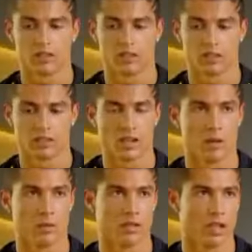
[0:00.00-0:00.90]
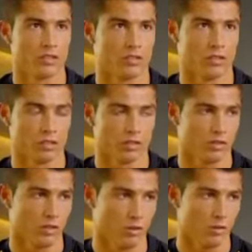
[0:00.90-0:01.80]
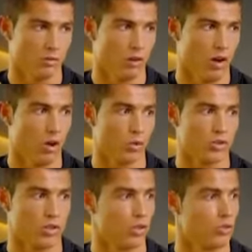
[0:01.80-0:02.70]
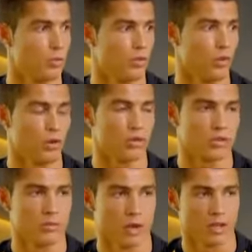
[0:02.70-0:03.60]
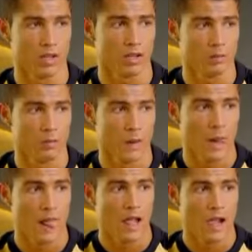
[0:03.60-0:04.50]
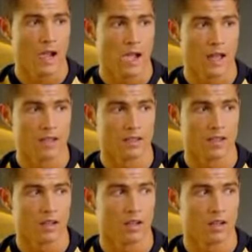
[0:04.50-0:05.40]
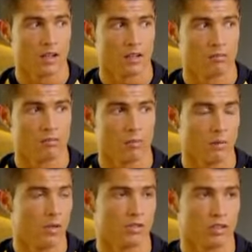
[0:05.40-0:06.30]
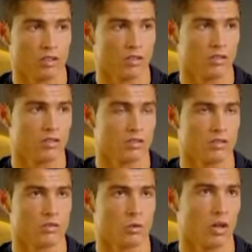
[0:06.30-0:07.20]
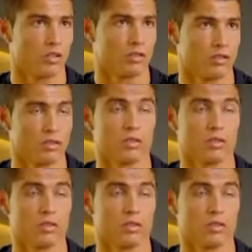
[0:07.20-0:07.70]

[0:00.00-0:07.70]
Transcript: is coming natural. So I always try to be focused in my game and um, my mental is, is quite